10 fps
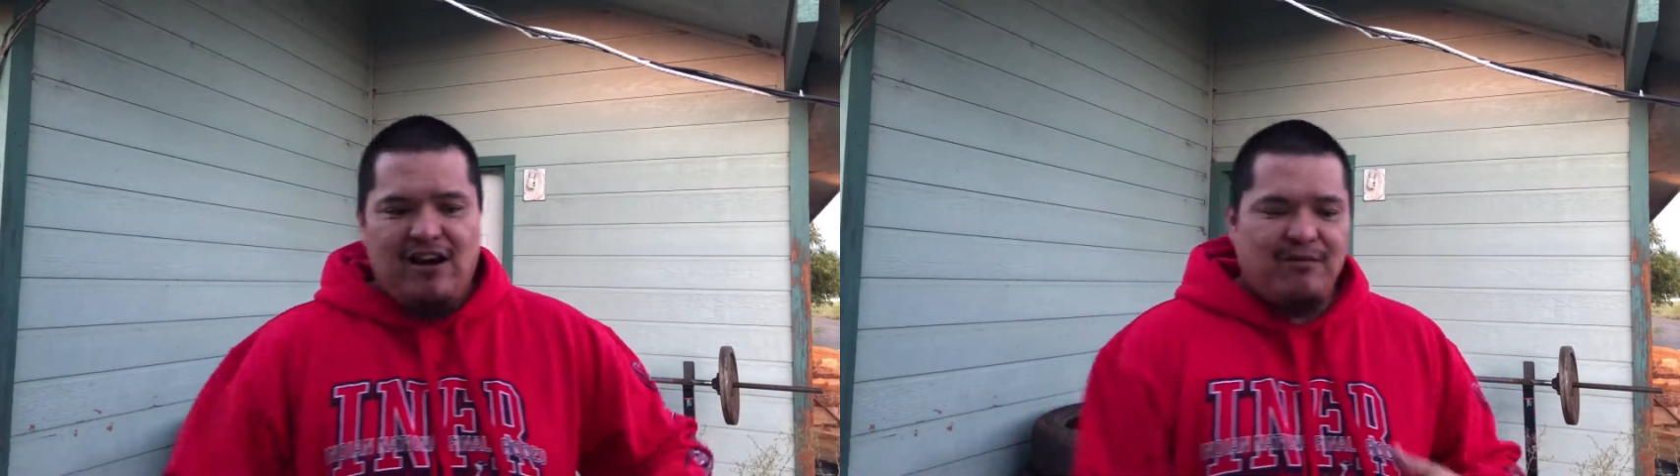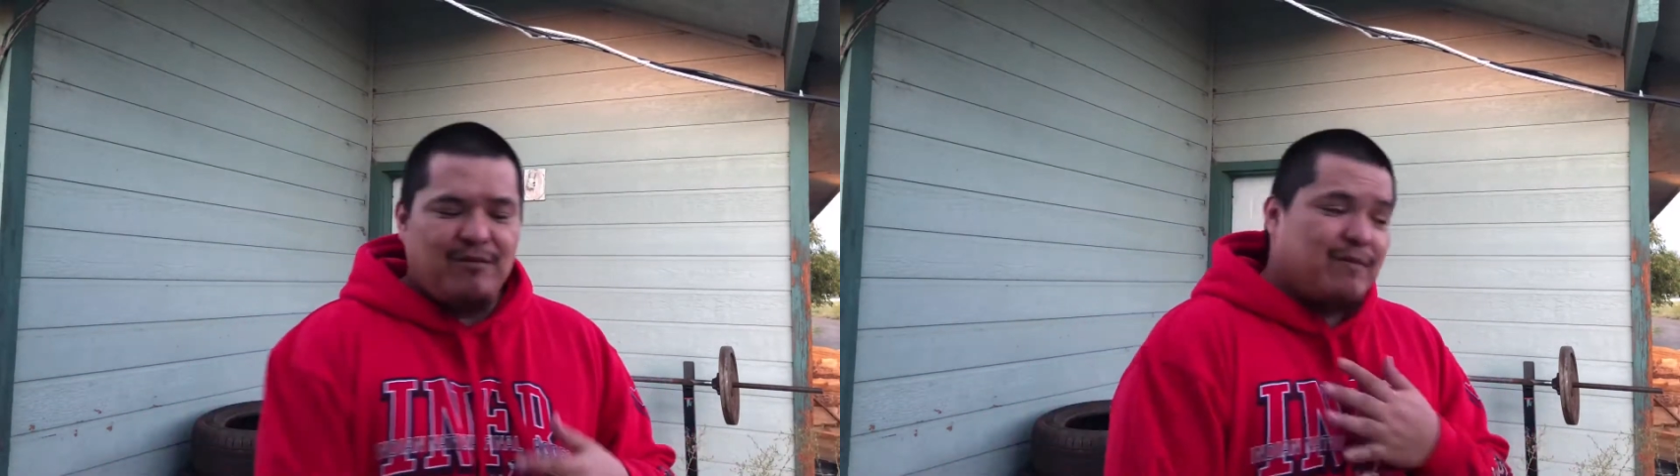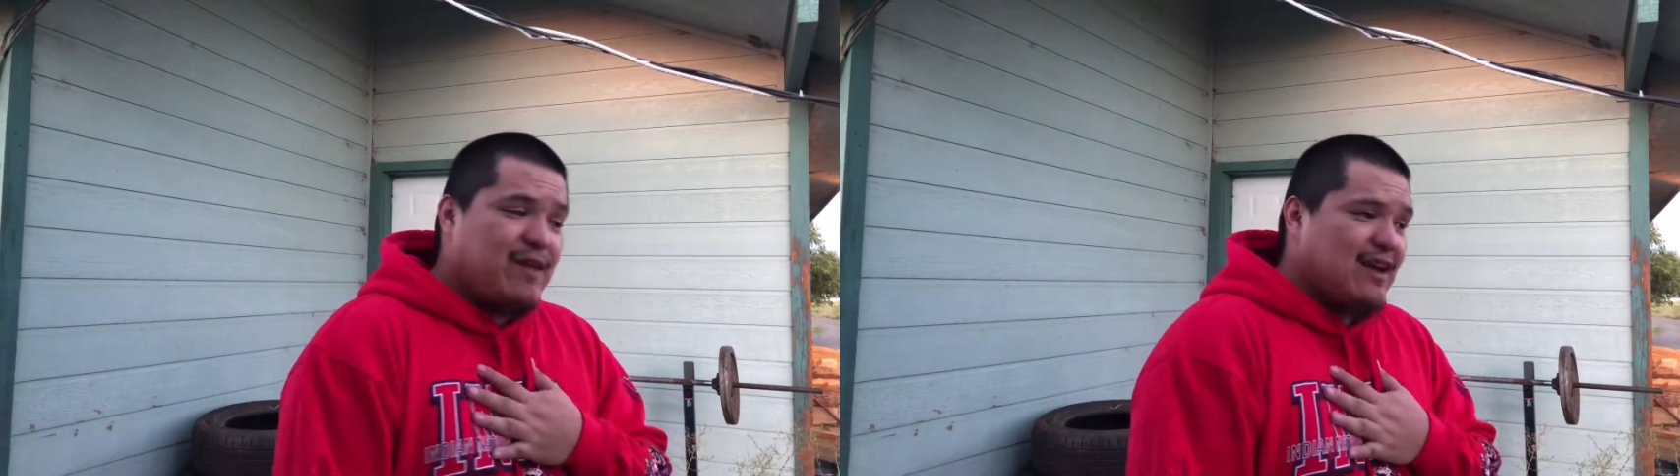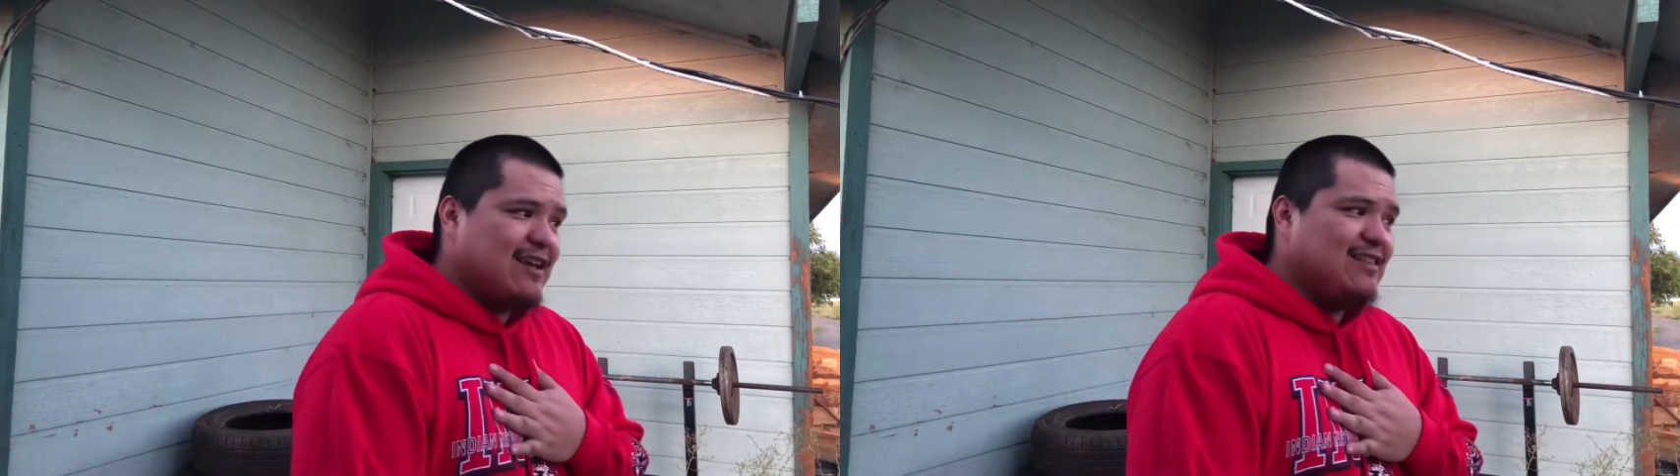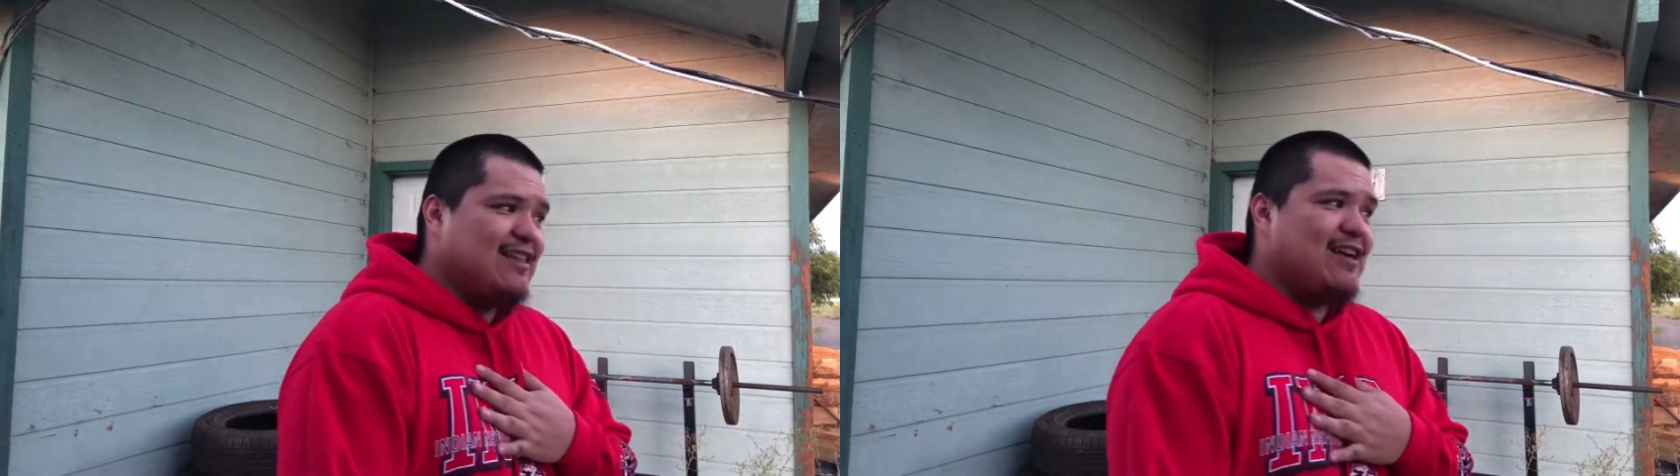Um, I'm not
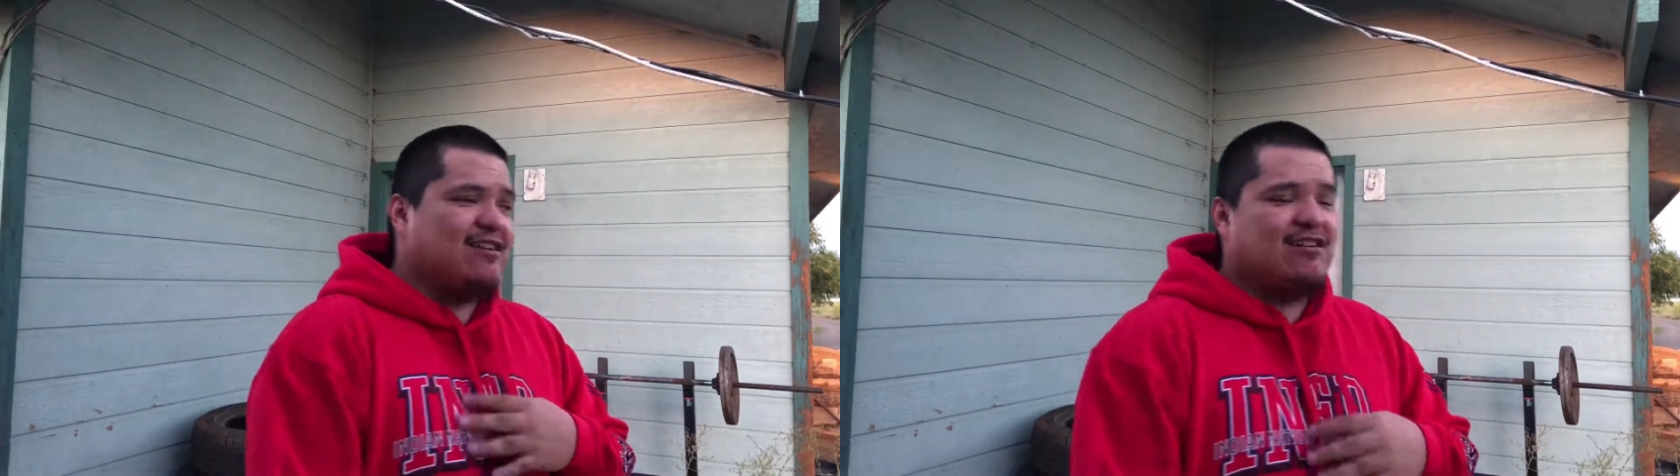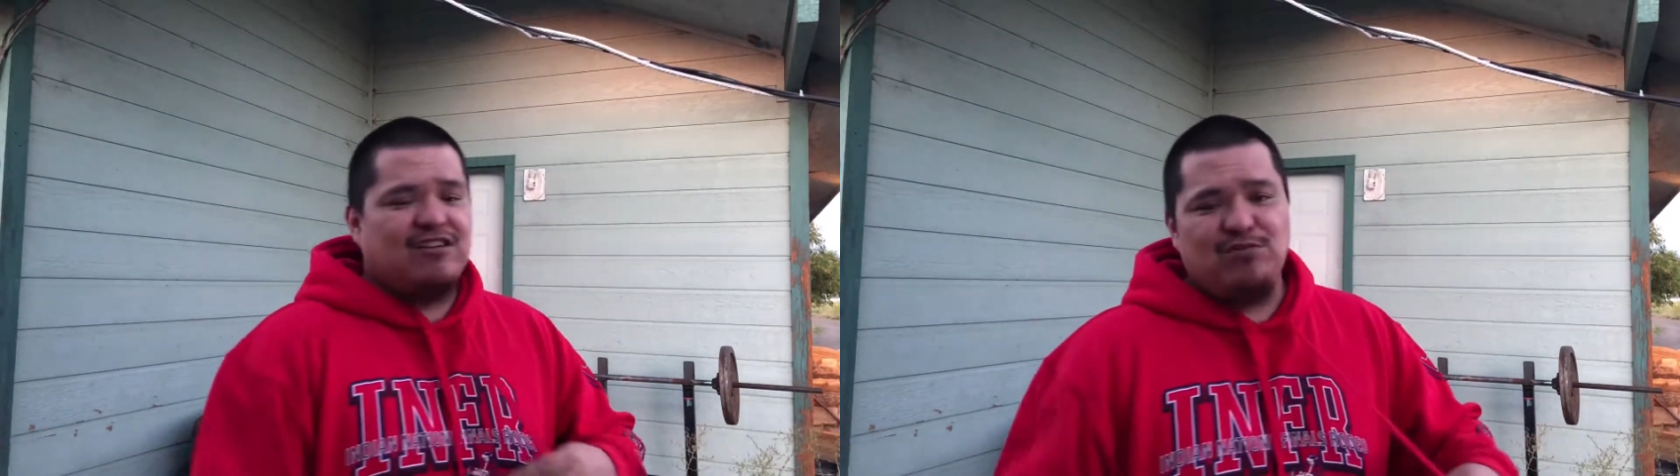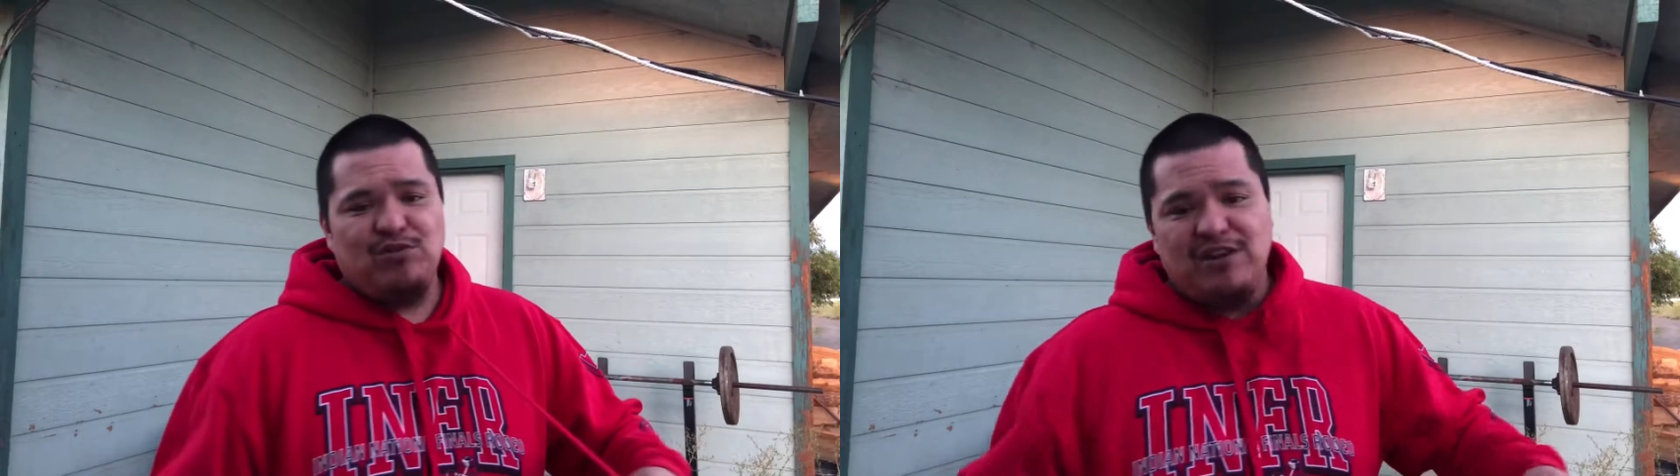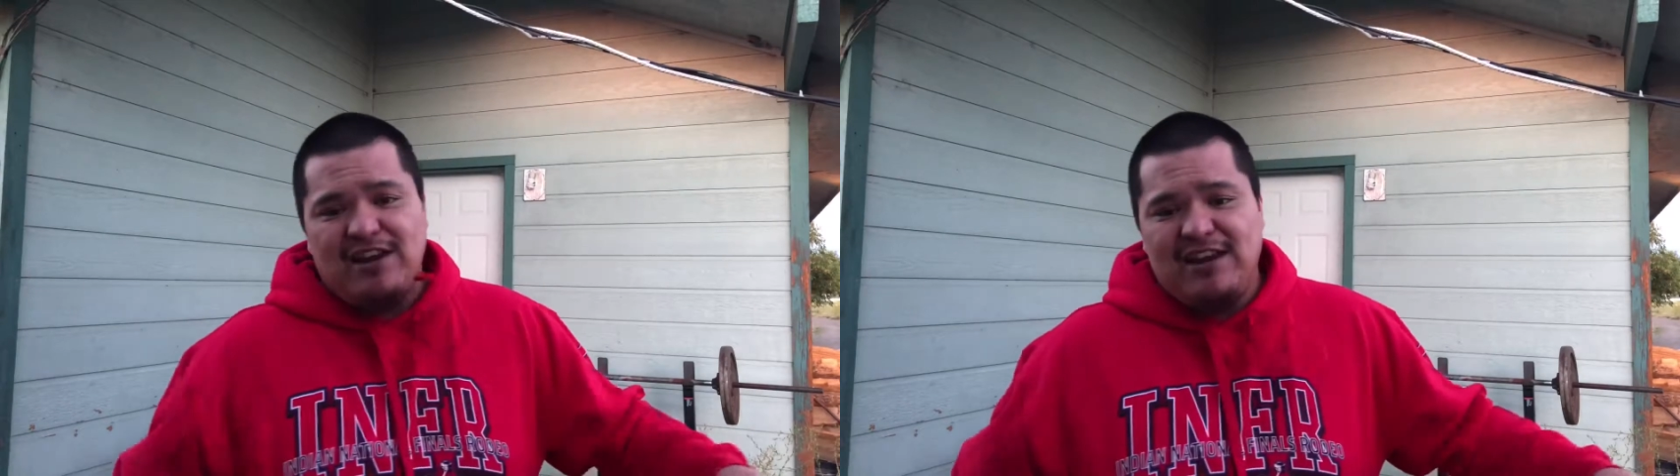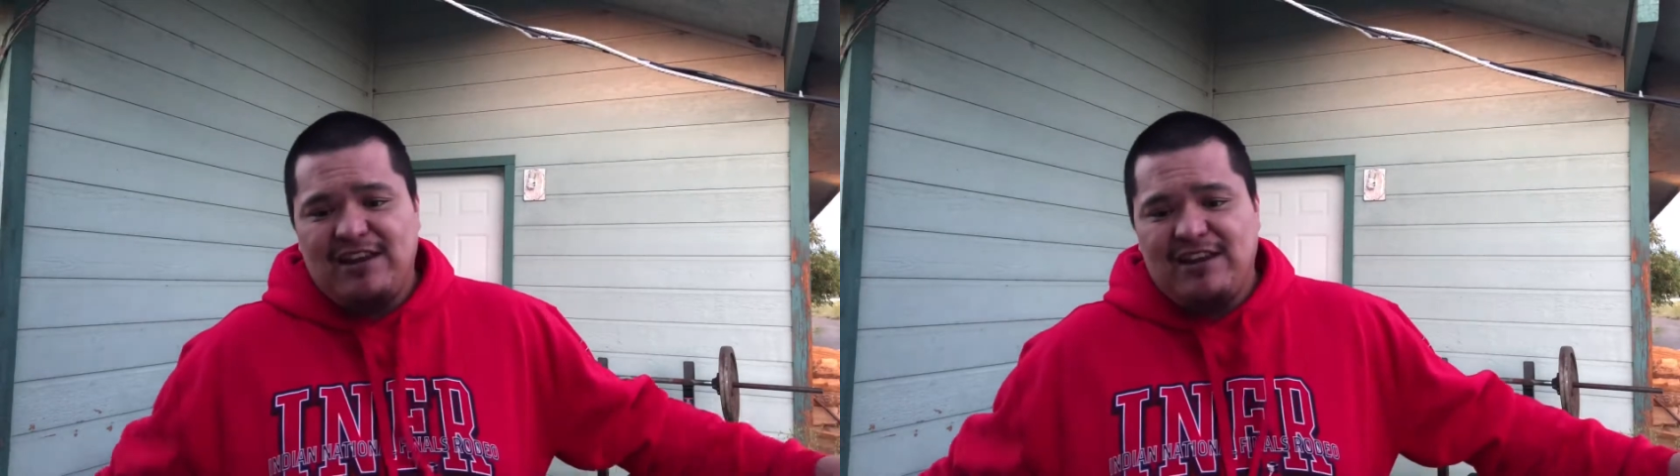in that
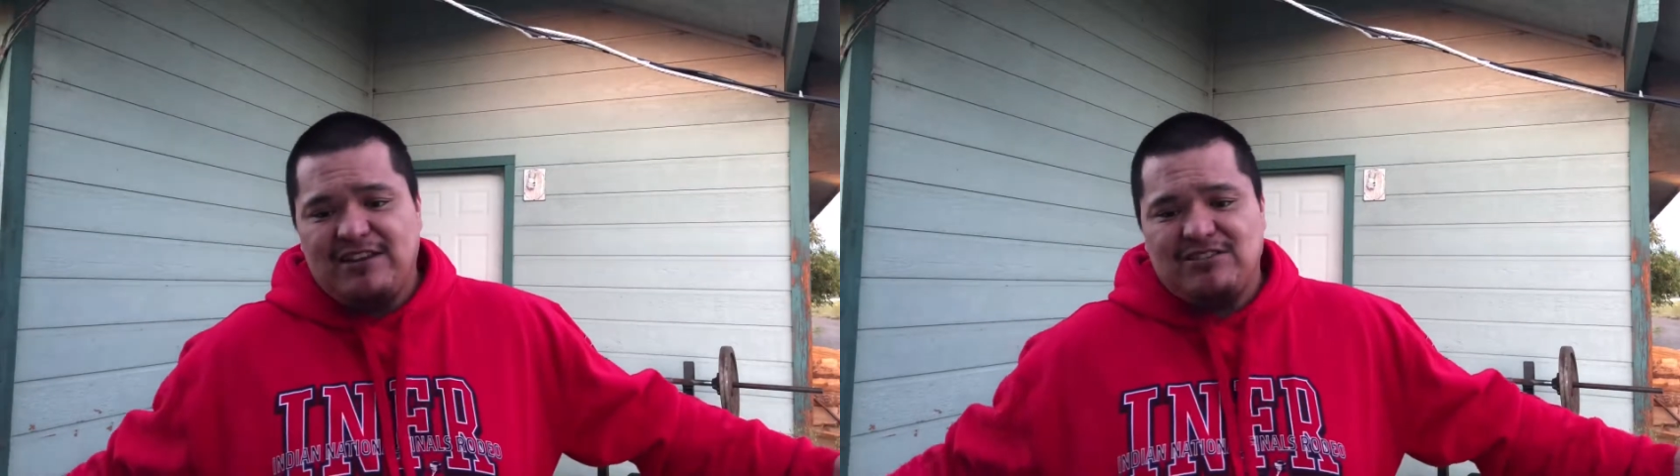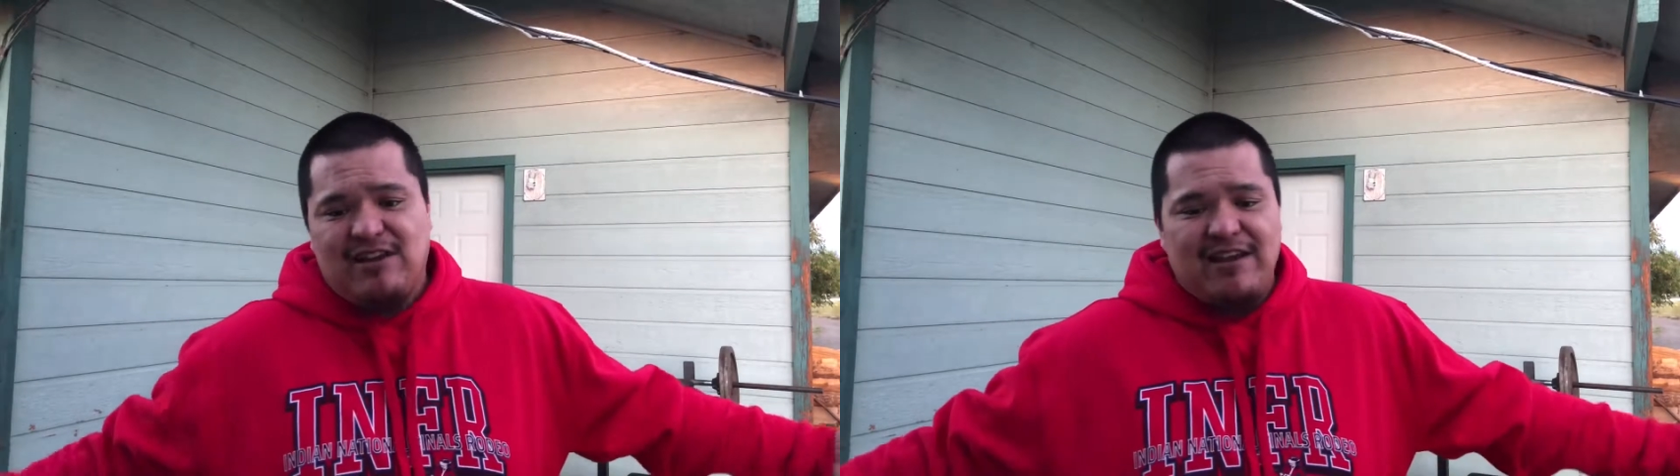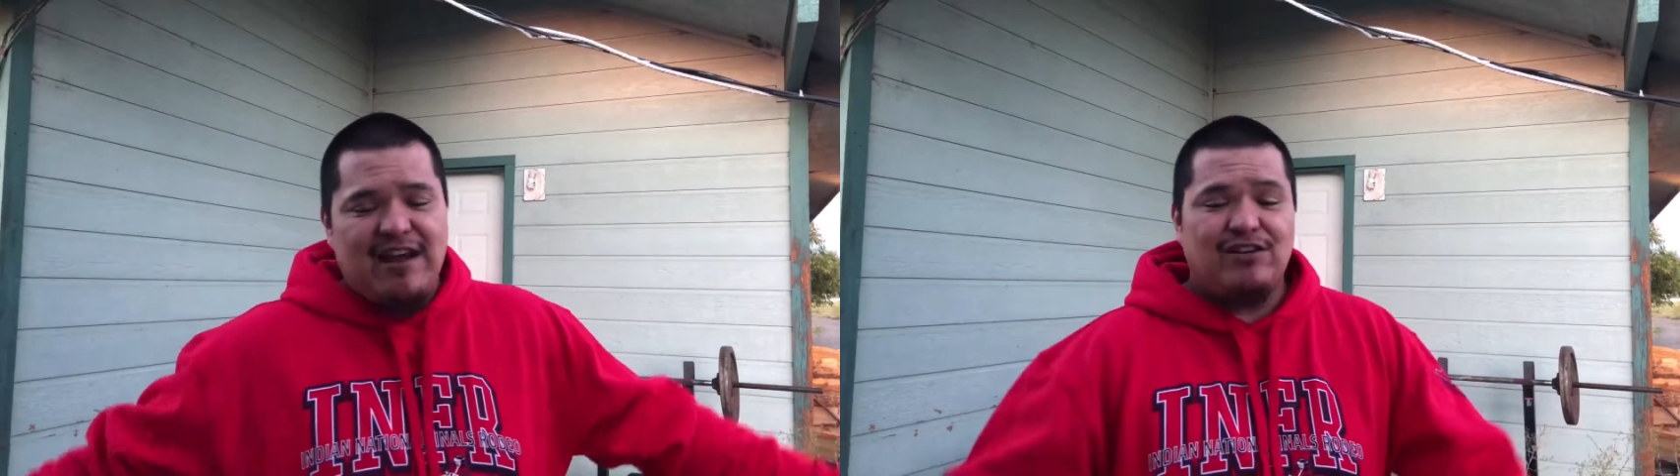community so I,